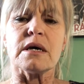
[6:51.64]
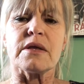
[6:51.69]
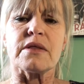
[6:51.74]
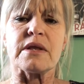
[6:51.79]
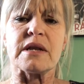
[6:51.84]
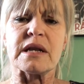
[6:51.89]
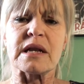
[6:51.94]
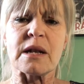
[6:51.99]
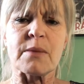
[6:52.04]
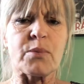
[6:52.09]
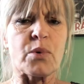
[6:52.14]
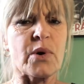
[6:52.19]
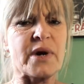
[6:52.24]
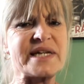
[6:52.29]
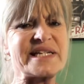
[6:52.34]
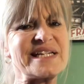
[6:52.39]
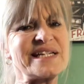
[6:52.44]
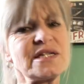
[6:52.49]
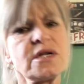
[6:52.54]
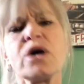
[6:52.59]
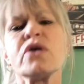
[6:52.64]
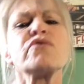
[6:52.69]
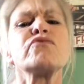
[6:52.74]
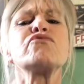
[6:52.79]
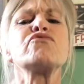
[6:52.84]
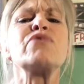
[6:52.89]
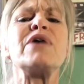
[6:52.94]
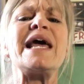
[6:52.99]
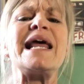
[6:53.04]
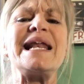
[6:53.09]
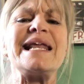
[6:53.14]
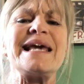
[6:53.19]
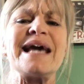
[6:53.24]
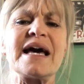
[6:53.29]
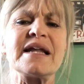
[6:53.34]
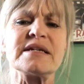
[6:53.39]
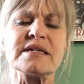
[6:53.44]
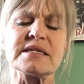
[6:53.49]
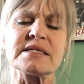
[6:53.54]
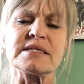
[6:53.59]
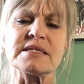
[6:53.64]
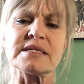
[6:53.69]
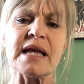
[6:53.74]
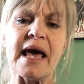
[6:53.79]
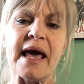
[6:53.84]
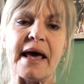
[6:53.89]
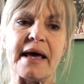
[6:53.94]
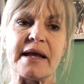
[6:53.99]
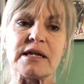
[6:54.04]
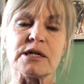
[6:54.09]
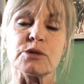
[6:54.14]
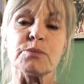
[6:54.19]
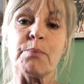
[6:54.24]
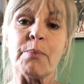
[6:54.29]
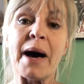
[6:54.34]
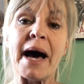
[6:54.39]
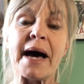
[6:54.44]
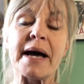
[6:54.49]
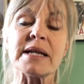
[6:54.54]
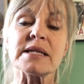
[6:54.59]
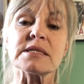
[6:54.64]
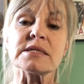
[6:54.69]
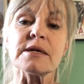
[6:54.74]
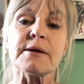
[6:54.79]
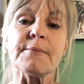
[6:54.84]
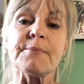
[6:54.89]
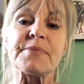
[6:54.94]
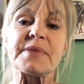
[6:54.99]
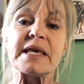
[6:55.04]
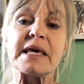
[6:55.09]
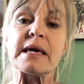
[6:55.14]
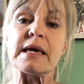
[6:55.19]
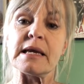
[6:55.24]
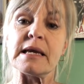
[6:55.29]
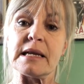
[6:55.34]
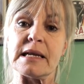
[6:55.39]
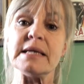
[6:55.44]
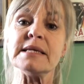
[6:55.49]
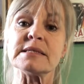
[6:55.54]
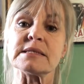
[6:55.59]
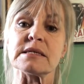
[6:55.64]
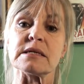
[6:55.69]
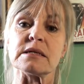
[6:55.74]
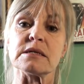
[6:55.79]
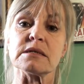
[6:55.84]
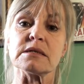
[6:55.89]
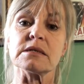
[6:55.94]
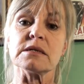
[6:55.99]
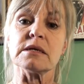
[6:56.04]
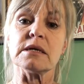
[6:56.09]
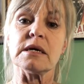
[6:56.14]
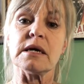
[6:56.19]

The little boy did not really understand, but he listened